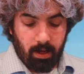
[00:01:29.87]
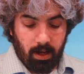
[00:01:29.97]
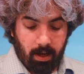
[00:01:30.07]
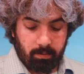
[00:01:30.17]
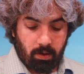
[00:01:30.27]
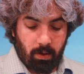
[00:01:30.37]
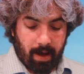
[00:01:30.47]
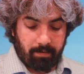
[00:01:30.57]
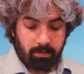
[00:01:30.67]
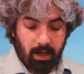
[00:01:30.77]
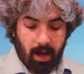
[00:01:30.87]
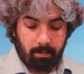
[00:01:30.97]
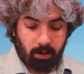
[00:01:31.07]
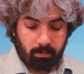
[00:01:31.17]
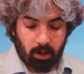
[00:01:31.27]
Um, so you have some
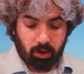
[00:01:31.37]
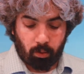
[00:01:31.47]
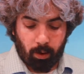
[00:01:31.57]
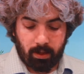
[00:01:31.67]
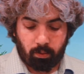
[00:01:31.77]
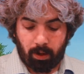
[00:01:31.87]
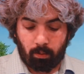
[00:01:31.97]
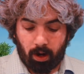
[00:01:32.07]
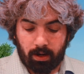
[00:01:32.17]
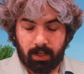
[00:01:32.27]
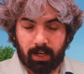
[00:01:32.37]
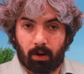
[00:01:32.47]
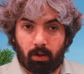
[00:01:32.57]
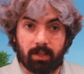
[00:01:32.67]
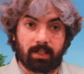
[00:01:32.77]
time until March twenty twenty-one to
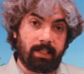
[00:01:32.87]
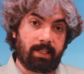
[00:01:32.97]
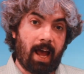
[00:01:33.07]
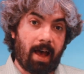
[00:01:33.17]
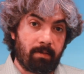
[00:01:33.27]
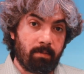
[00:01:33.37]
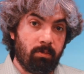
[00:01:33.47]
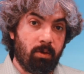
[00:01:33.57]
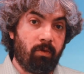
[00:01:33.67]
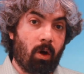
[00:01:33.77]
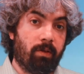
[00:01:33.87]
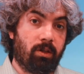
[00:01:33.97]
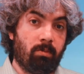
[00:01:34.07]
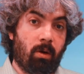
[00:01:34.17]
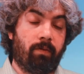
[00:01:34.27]
get the sites that haven't been moved over
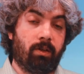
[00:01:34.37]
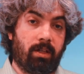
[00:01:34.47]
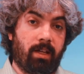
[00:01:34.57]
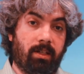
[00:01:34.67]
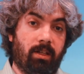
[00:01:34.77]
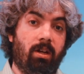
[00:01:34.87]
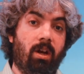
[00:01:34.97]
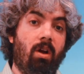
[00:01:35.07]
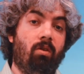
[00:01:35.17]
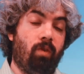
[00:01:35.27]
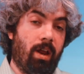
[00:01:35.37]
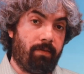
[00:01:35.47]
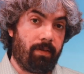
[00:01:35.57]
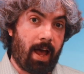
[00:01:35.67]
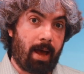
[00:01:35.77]
to mobile first indexing ready
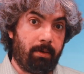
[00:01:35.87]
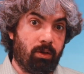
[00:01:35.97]
for that.